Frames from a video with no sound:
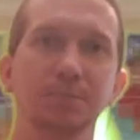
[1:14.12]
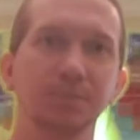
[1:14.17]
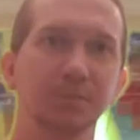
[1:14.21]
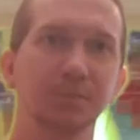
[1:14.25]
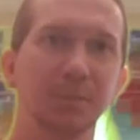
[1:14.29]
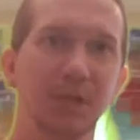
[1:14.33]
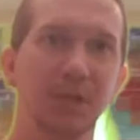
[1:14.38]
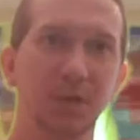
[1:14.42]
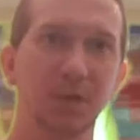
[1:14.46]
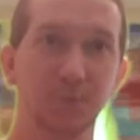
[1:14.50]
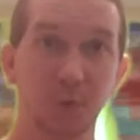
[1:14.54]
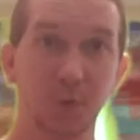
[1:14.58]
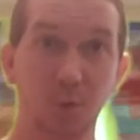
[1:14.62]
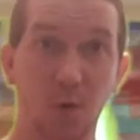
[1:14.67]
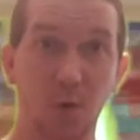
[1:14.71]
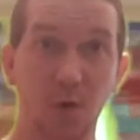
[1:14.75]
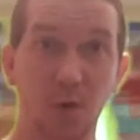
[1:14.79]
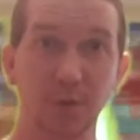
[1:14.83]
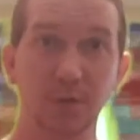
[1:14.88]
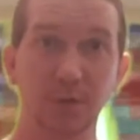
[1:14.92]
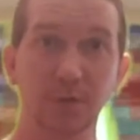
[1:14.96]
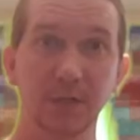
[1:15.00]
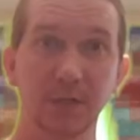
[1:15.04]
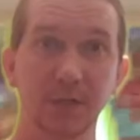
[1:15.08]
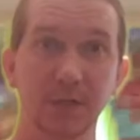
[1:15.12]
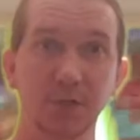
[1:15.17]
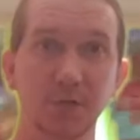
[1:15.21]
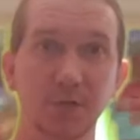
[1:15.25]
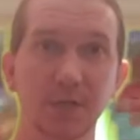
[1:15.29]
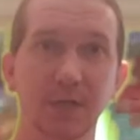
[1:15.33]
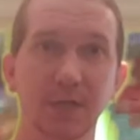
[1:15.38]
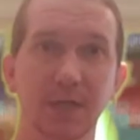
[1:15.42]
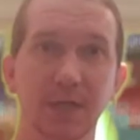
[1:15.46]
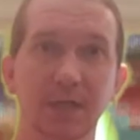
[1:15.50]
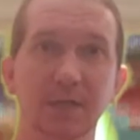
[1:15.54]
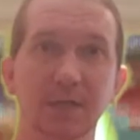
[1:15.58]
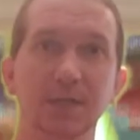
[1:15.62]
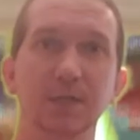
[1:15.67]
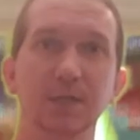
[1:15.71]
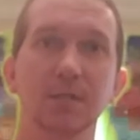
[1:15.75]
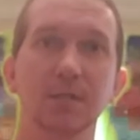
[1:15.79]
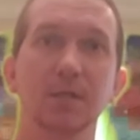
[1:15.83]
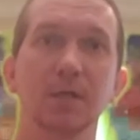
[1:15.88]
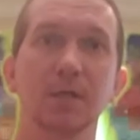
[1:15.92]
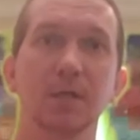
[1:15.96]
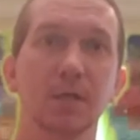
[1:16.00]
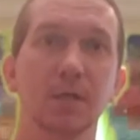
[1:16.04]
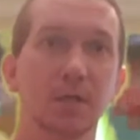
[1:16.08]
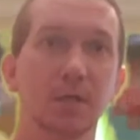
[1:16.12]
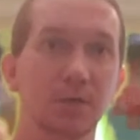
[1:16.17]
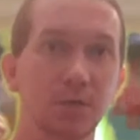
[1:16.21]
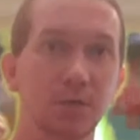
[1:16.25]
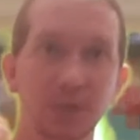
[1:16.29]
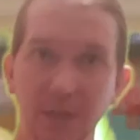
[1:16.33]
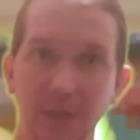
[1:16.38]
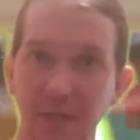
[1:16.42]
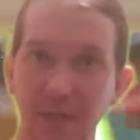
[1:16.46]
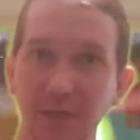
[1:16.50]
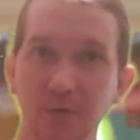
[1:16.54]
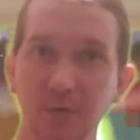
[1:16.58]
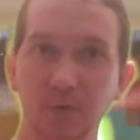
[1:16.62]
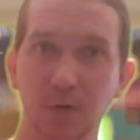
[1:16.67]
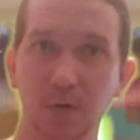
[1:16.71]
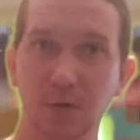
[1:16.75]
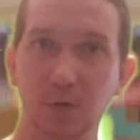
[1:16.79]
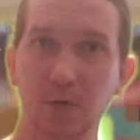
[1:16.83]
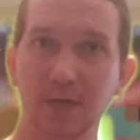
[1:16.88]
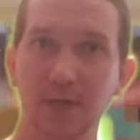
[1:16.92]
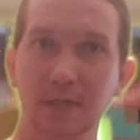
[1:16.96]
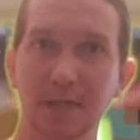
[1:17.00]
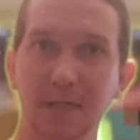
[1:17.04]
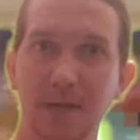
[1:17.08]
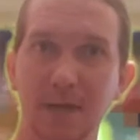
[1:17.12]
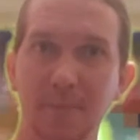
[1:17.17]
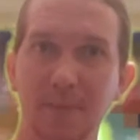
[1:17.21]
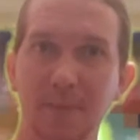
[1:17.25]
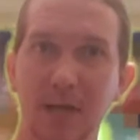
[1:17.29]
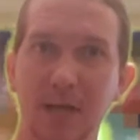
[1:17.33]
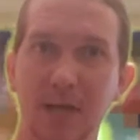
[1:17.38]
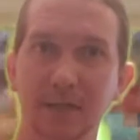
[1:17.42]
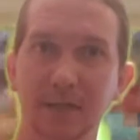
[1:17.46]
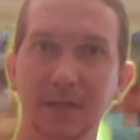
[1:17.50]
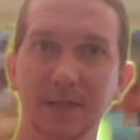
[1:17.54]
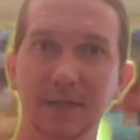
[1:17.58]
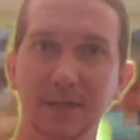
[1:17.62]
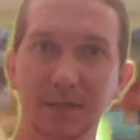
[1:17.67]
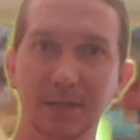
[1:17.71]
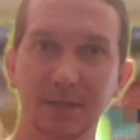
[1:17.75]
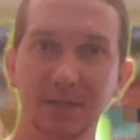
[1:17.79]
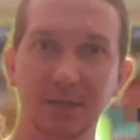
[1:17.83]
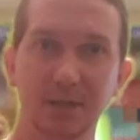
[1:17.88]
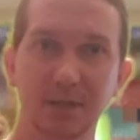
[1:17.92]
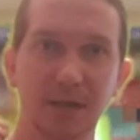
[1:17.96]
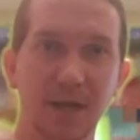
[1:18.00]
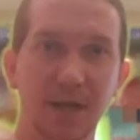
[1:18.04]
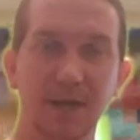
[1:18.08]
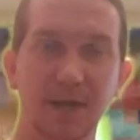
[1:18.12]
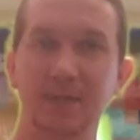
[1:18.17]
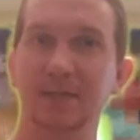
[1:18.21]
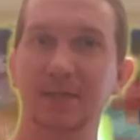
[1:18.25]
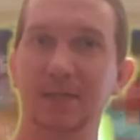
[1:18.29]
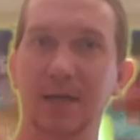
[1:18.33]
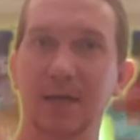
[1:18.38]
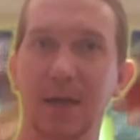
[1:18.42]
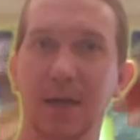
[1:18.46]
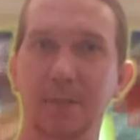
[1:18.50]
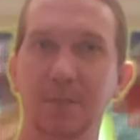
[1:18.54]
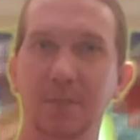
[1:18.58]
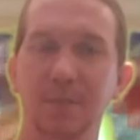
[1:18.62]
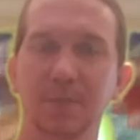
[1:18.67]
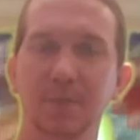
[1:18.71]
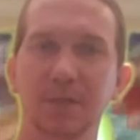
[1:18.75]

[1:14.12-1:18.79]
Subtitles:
if you are going to do this, you need to request that ballot ASAP,